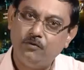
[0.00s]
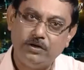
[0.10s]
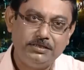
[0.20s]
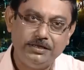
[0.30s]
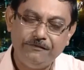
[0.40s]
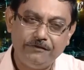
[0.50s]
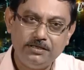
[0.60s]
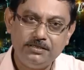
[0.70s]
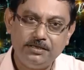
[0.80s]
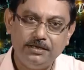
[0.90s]
What is the
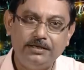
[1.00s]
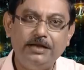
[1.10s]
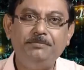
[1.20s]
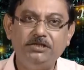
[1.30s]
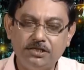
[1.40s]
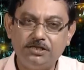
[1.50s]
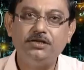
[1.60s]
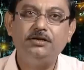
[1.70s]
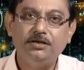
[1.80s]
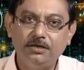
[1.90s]
difference? Let me
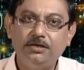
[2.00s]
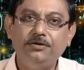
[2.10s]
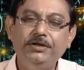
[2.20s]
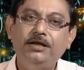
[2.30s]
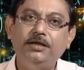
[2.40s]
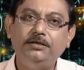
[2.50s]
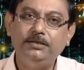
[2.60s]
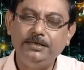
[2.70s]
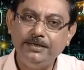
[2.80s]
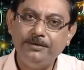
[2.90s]
just recollect
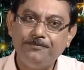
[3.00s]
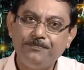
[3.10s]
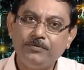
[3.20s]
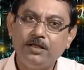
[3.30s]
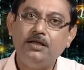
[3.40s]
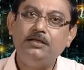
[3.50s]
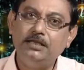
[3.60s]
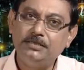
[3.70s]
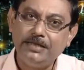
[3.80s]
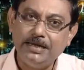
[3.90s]
the thing.
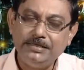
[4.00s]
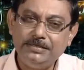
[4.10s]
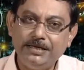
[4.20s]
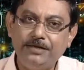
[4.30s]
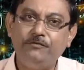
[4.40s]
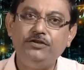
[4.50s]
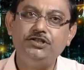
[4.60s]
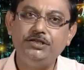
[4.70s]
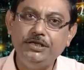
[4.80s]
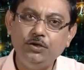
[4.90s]
The statistic which
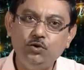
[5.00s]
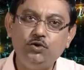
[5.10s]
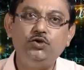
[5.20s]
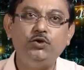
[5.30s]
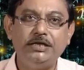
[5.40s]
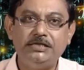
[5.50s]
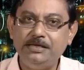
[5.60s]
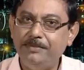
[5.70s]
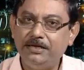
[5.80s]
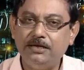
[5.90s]
is used to
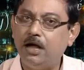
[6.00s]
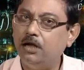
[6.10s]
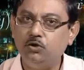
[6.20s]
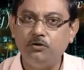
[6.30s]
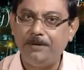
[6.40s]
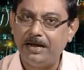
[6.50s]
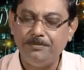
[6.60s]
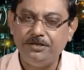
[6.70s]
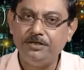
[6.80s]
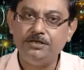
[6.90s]
estimate an unknown
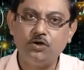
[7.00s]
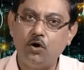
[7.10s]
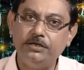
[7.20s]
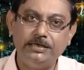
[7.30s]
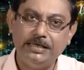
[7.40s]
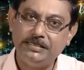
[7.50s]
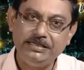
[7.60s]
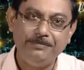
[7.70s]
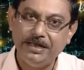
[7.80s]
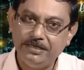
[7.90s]
parameter is called an
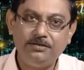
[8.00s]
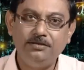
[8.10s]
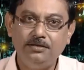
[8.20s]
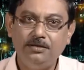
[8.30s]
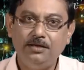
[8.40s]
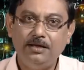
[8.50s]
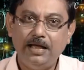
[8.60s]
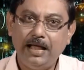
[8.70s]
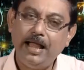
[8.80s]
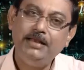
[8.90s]
estimator,
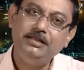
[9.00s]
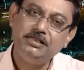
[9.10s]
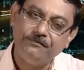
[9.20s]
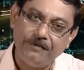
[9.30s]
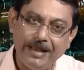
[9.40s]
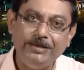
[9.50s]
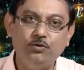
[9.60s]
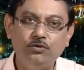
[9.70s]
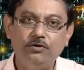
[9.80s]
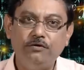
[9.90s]
and its
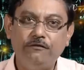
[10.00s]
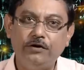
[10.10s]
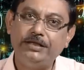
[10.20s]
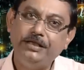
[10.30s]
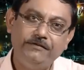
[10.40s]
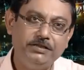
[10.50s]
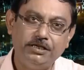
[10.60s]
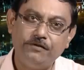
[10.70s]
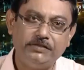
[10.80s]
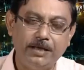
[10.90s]
value for a given
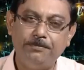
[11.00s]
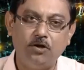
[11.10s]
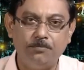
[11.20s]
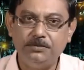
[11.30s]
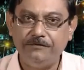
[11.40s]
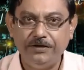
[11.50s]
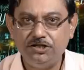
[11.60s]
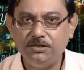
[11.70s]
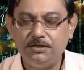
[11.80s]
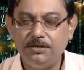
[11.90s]
set of sample
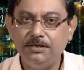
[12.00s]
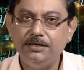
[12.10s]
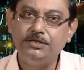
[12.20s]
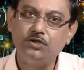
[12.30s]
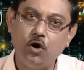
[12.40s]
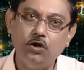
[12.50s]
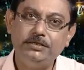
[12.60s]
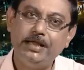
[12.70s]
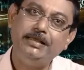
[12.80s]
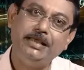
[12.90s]
observations is
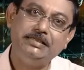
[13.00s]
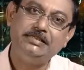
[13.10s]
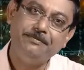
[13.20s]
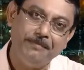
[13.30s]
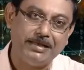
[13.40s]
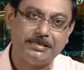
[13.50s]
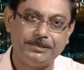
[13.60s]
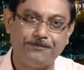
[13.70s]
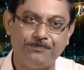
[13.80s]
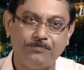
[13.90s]
called an estimate.